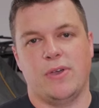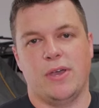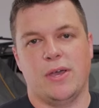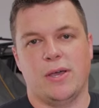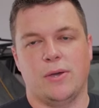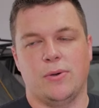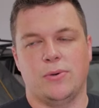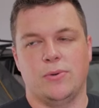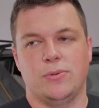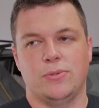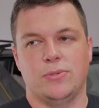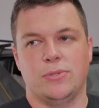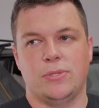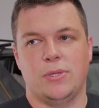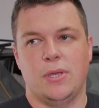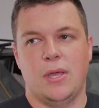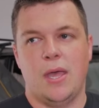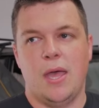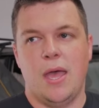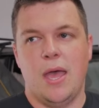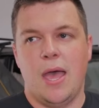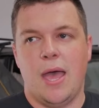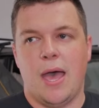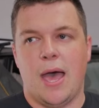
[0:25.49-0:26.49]

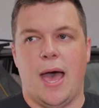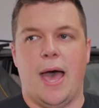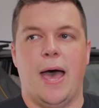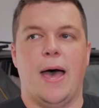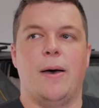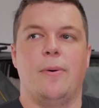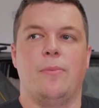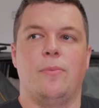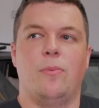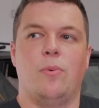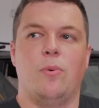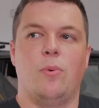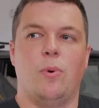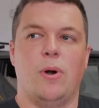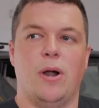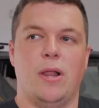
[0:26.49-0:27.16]
vehicles.